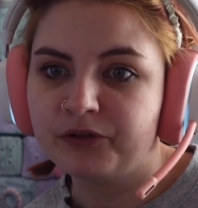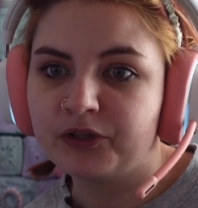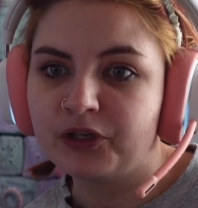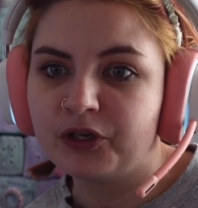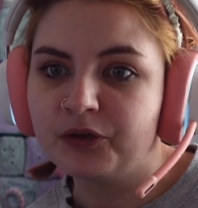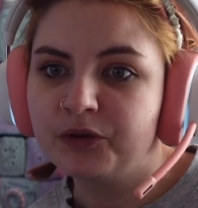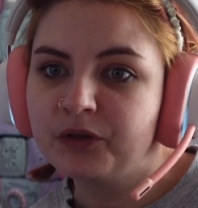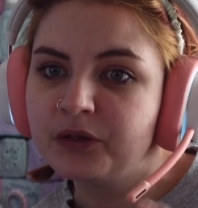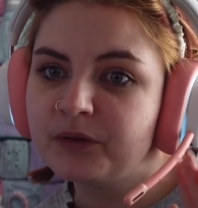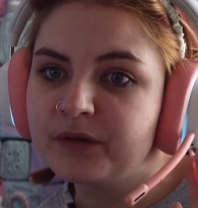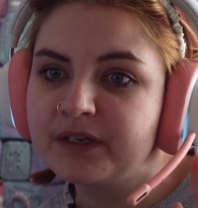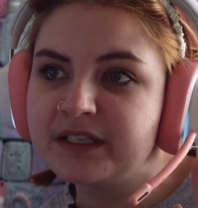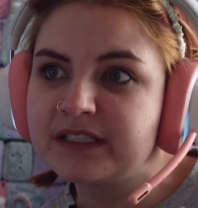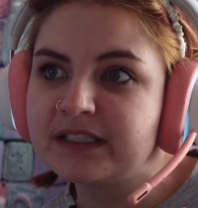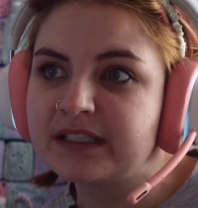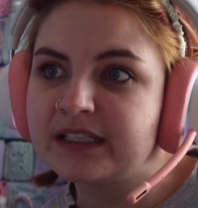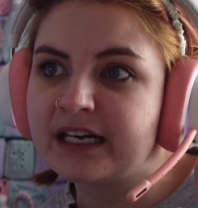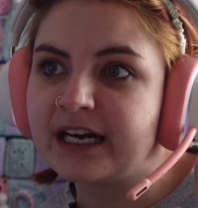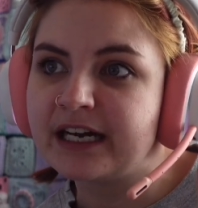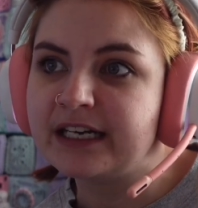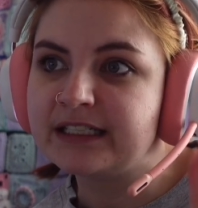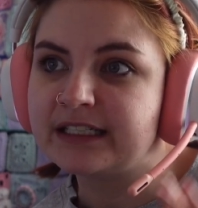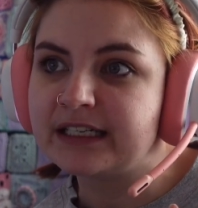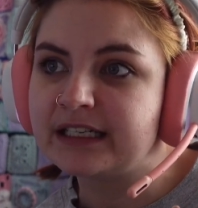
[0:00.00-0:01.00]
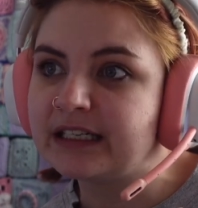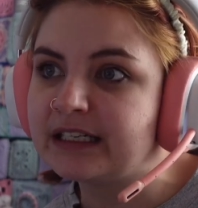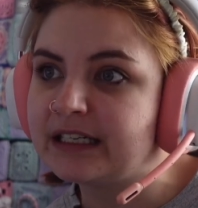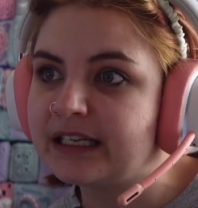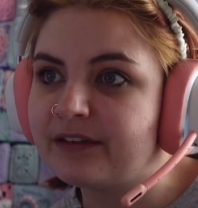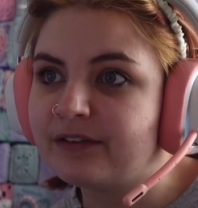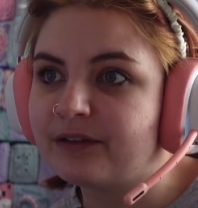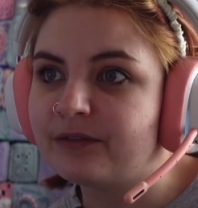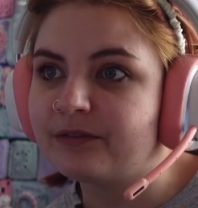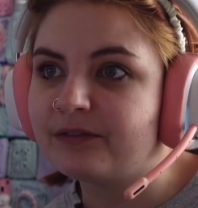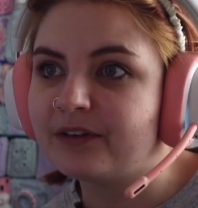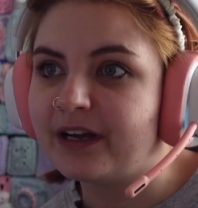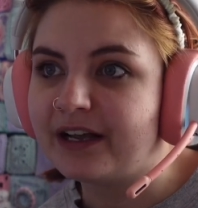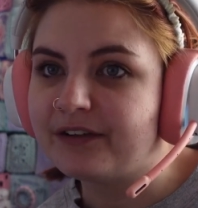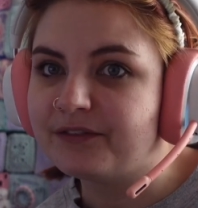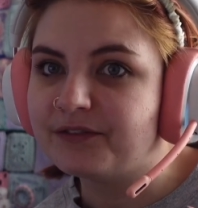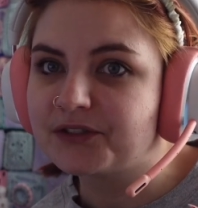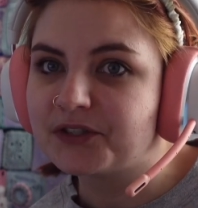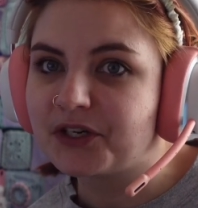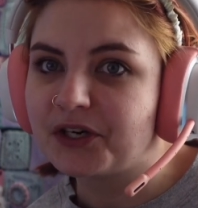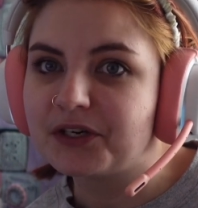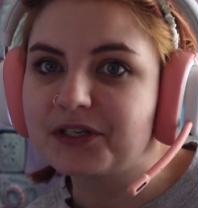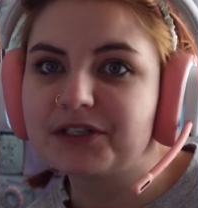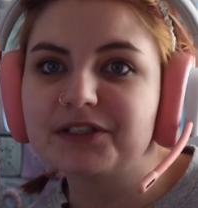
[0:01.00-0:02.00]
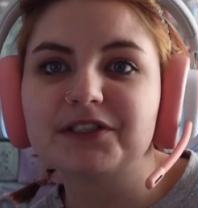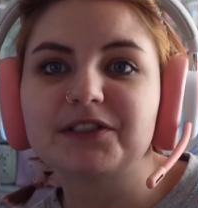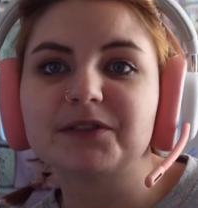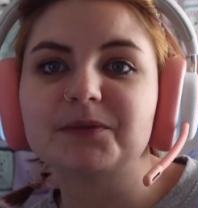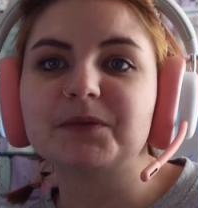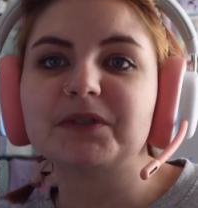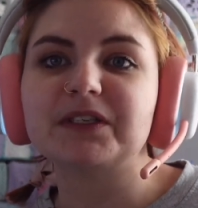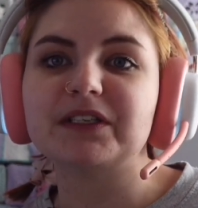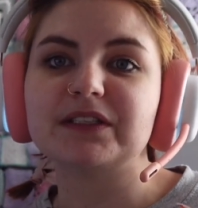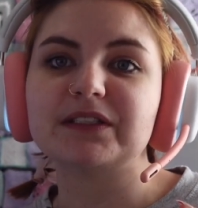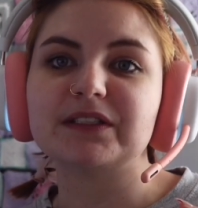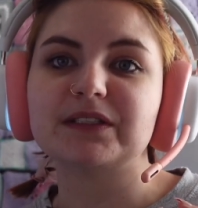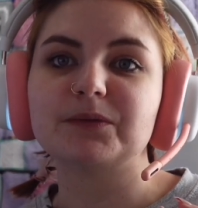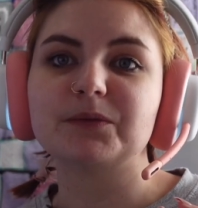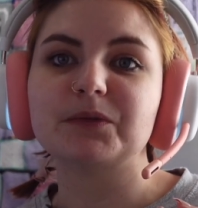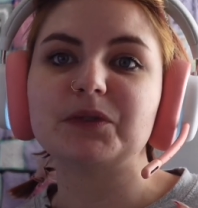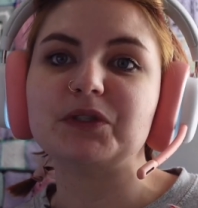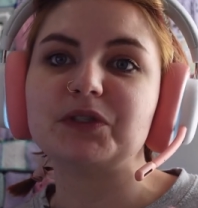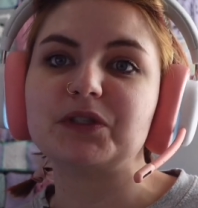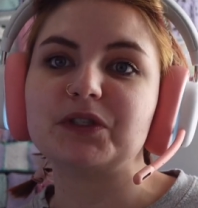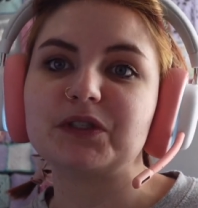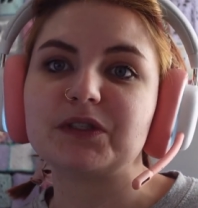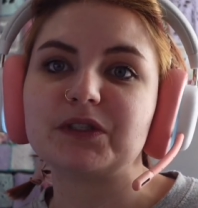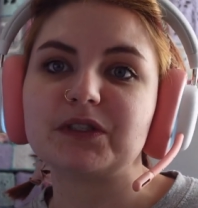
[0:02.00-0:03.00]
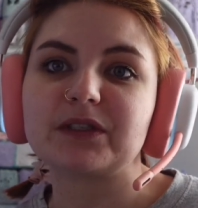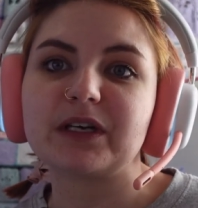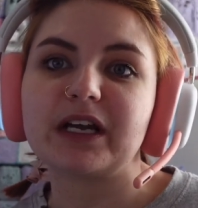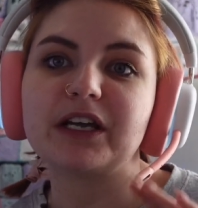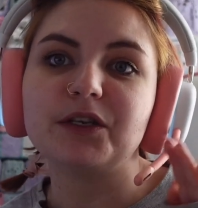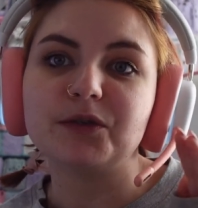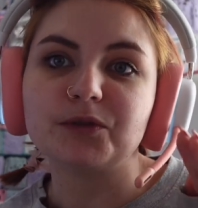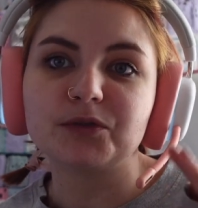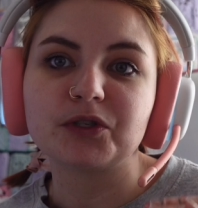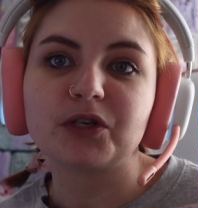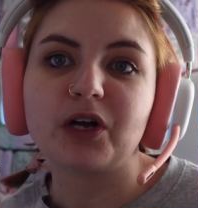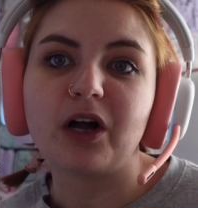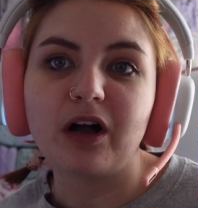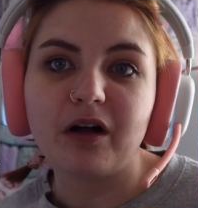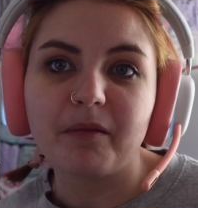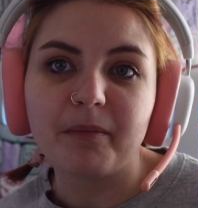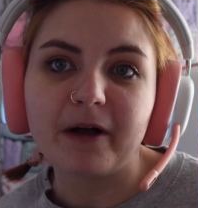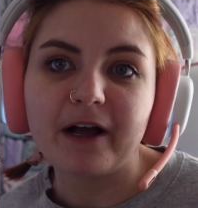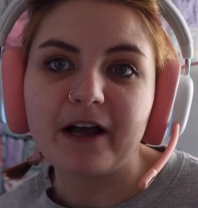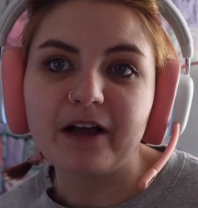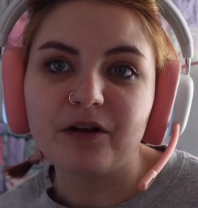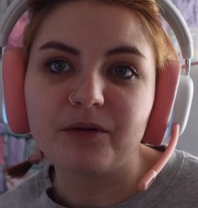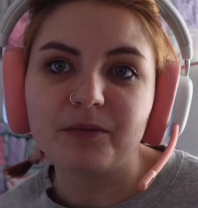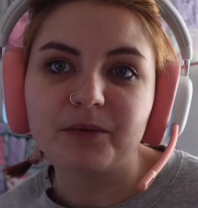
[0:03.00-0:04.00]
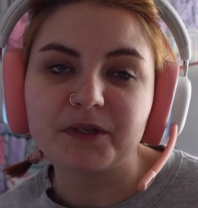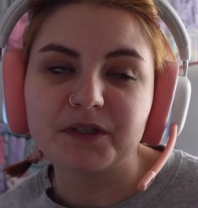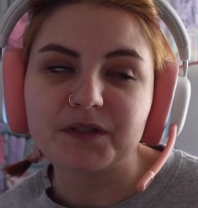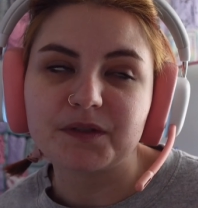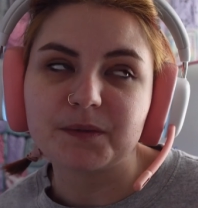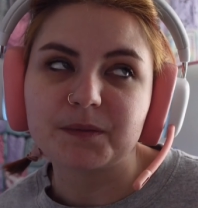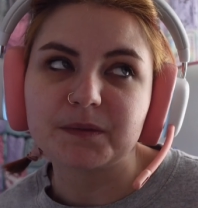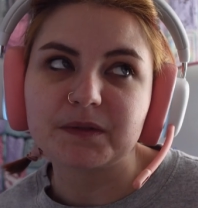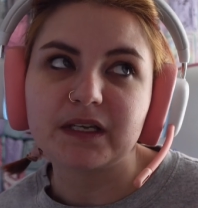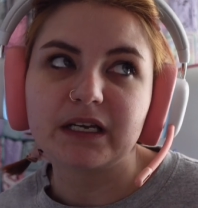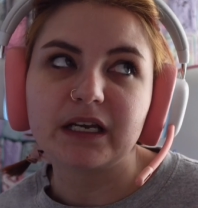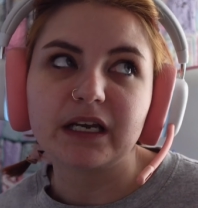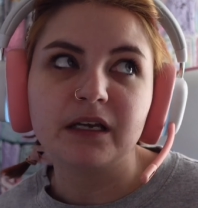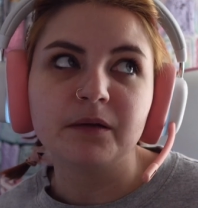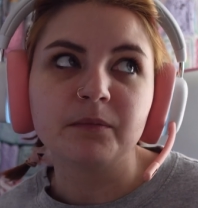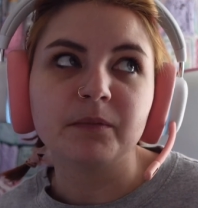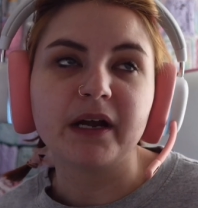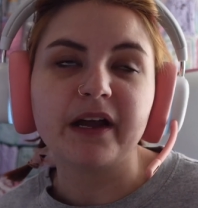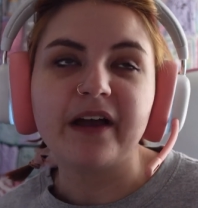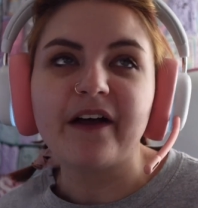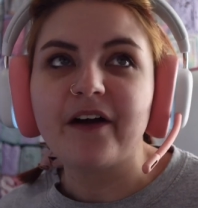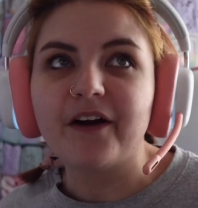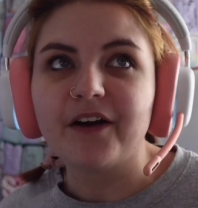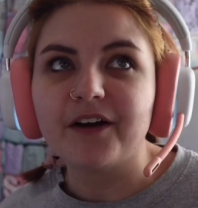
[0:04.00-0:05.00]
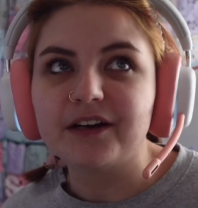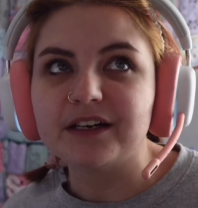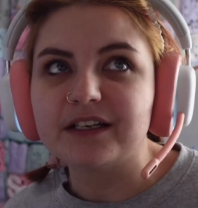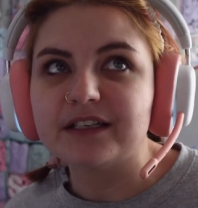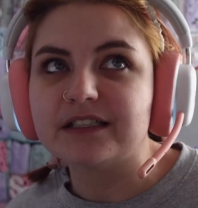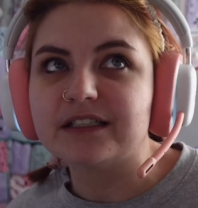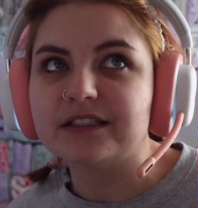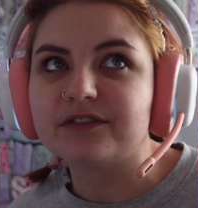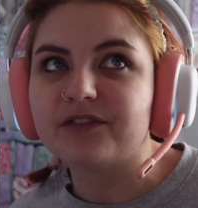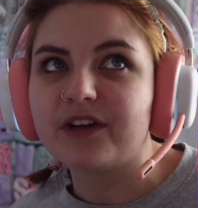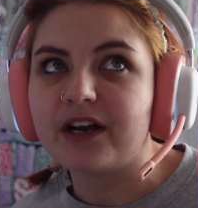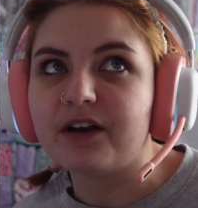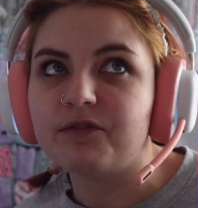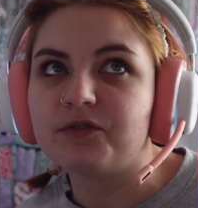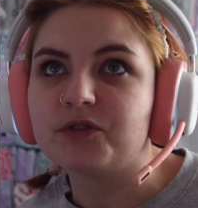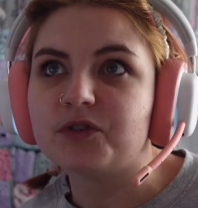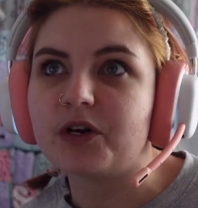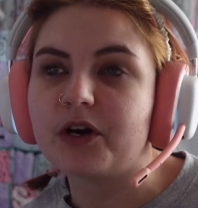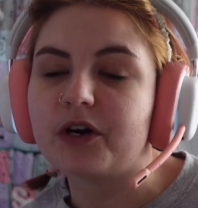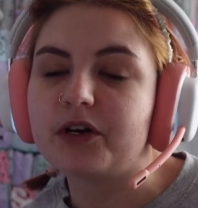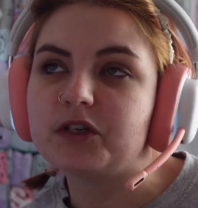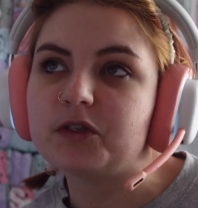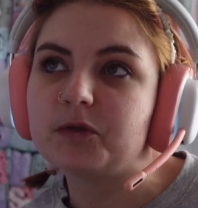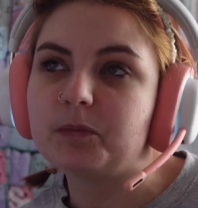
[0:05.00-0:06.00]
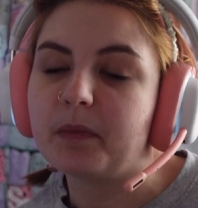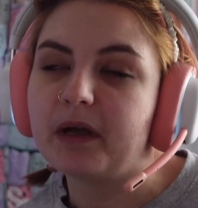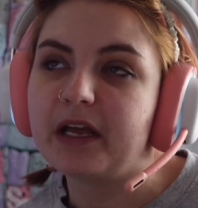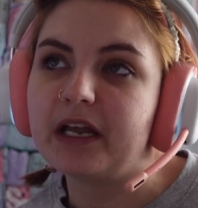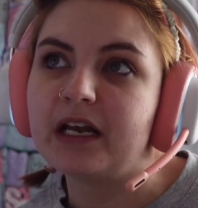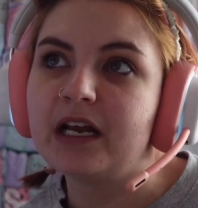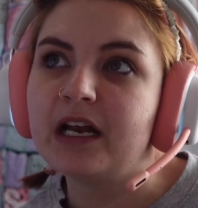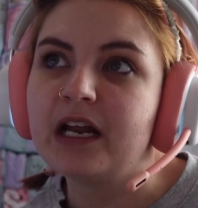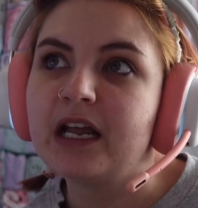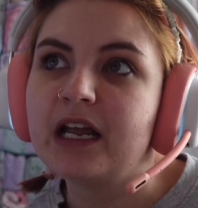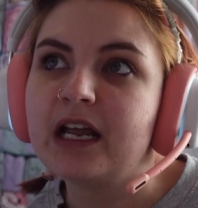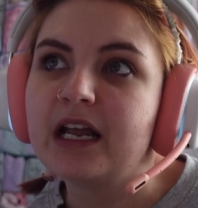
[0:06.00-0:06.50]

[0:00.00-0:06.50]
The only reason that I didn't give it 5 stars is because it was just, I used Cawpile because I was like, in my heart it's 5 stars, but